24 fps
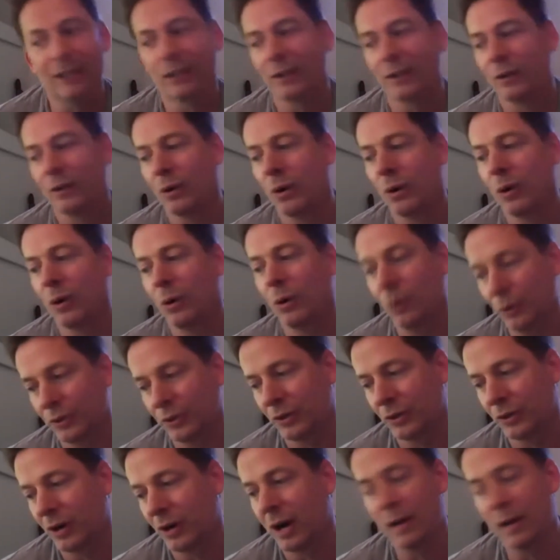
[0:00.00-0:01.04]
and a little
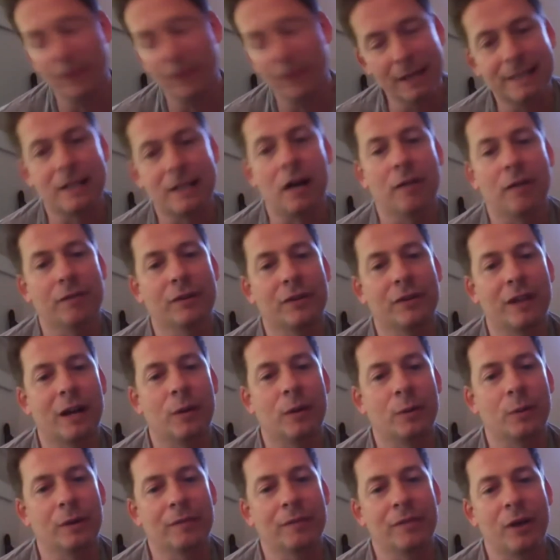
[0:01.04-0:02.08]
older on this cover
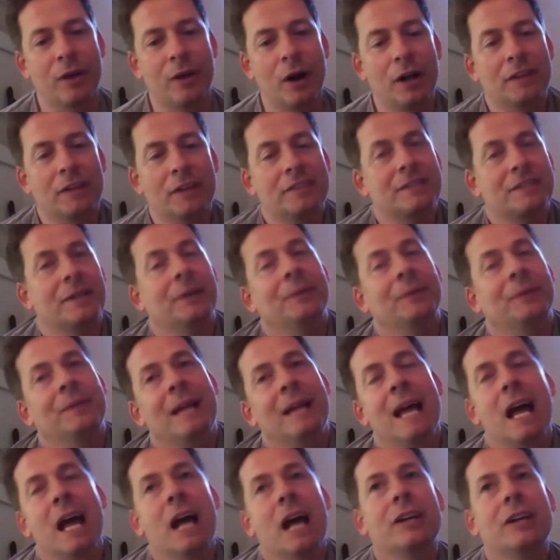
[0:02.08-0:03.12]
than I would have thought. So,
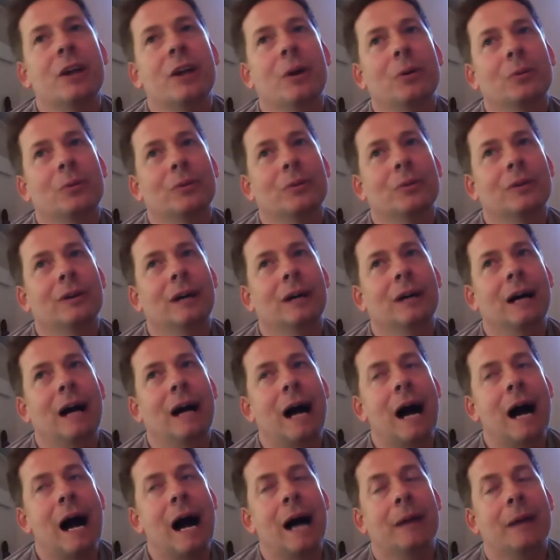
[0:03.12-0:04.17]
you know,
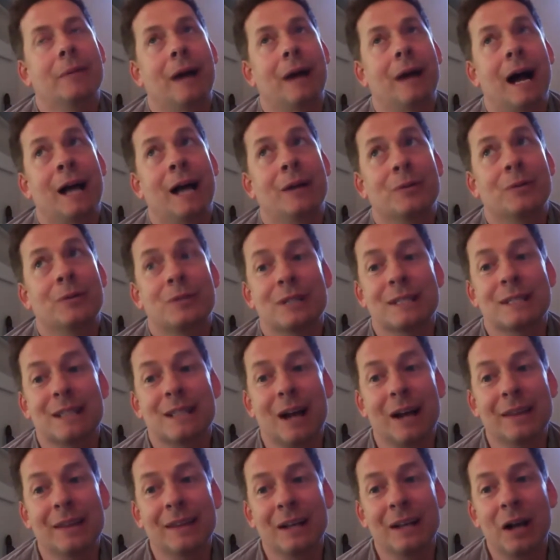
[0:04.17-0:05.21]
I don't
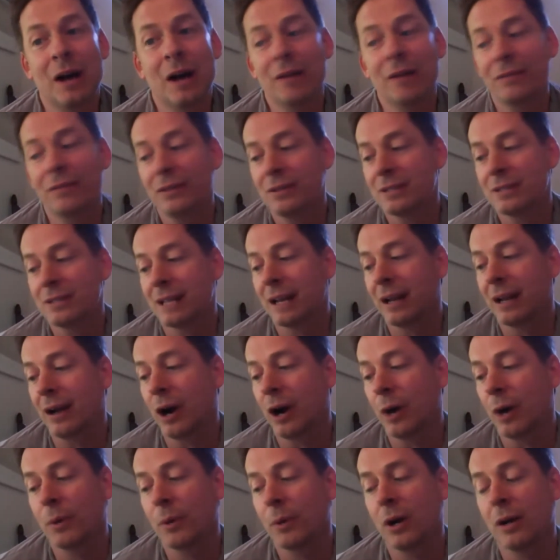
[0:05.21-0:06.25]
design the covers, and
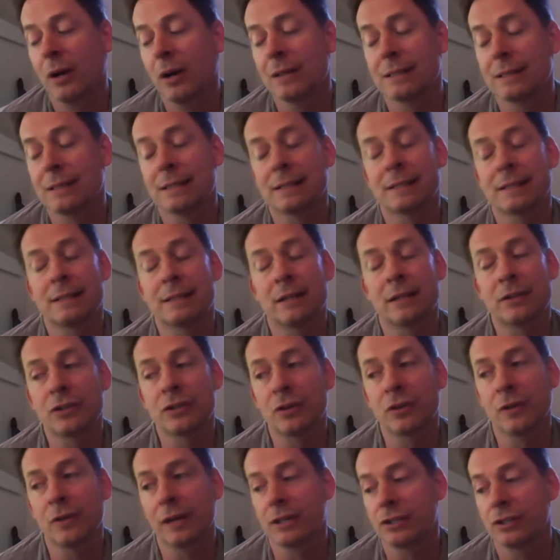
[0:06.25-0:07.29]
HarperCollins does such a
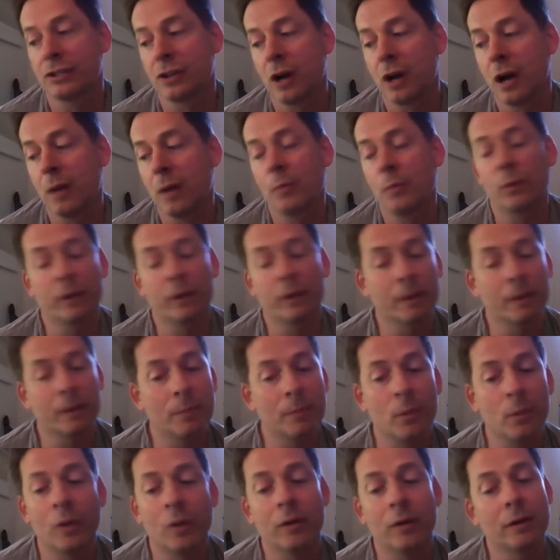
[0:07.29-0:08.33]
great job. William
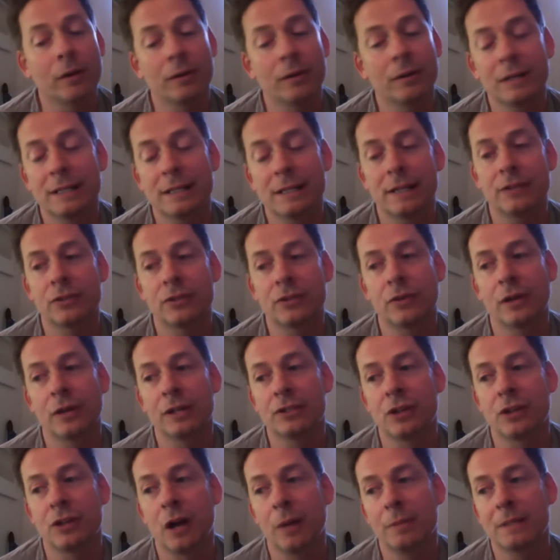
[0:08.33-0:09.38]
Morrow does such a great
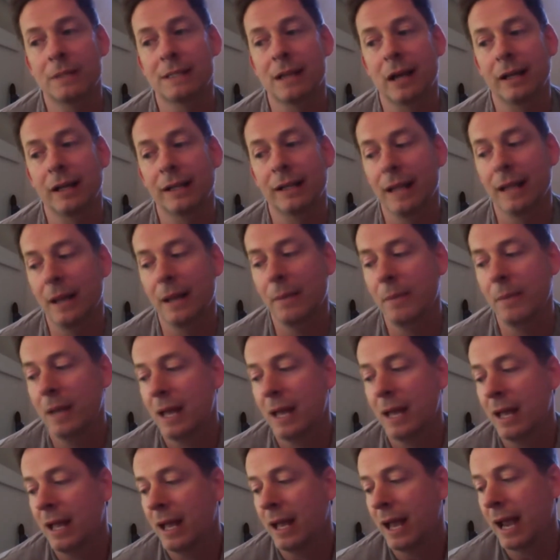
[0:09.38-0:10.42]
job designing them,
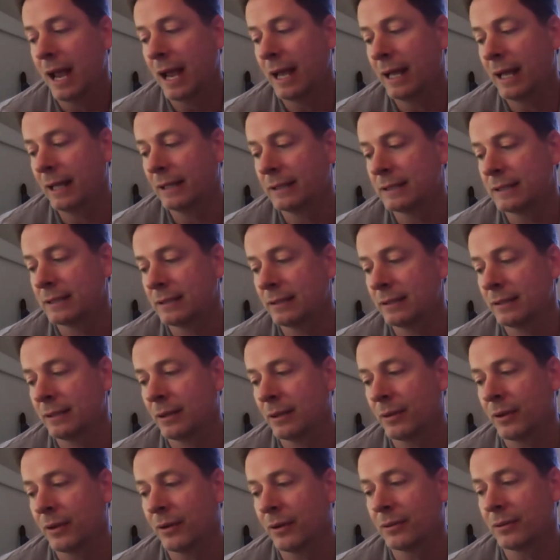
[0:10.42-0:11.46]
and
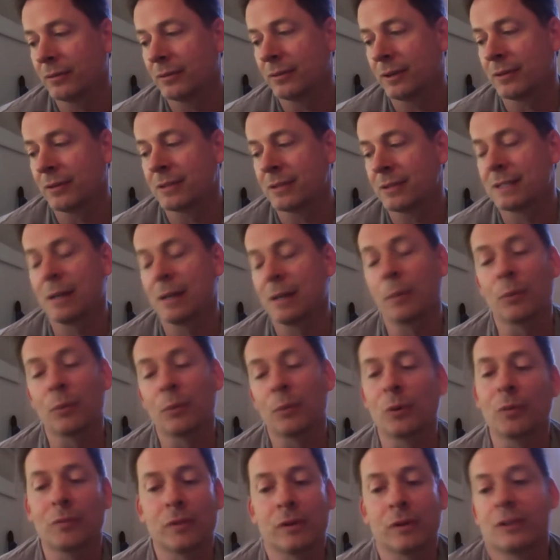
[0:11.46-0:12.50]
you know, there's
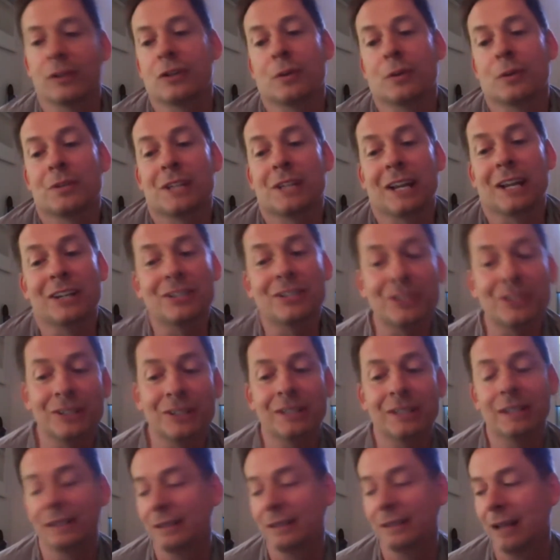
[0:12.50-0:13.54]
some room for
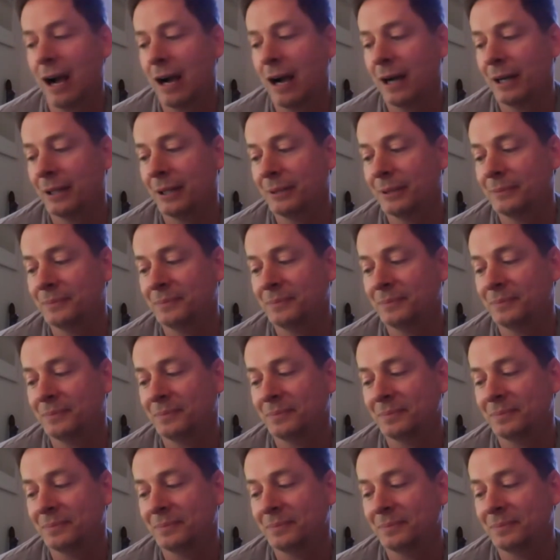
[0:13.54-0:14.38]
interpretation. And